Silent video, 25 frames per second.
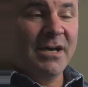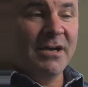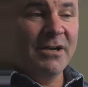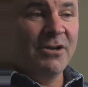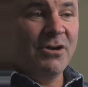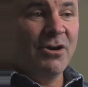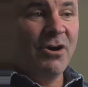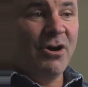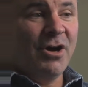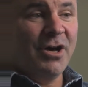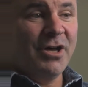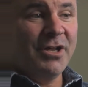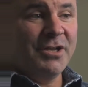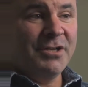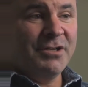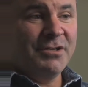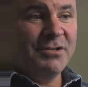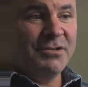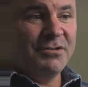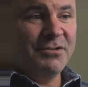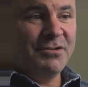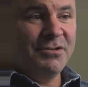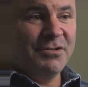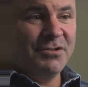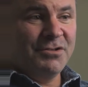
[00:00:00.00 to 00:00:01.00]
gone
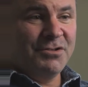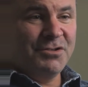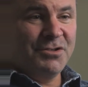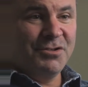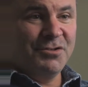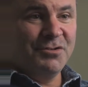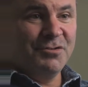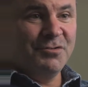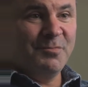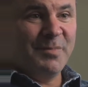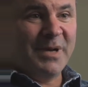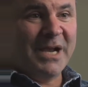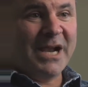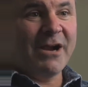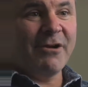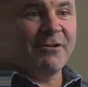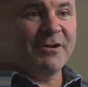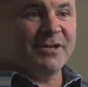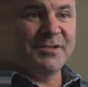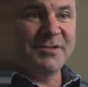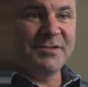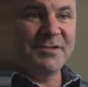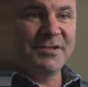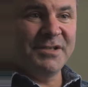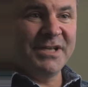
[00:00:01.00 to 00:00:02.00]
to
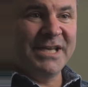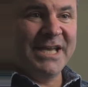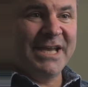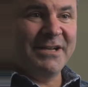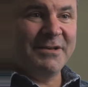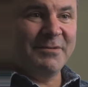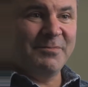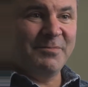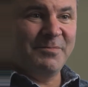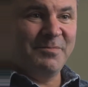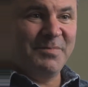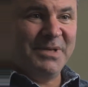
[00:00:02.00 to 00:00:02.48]
Paris to get a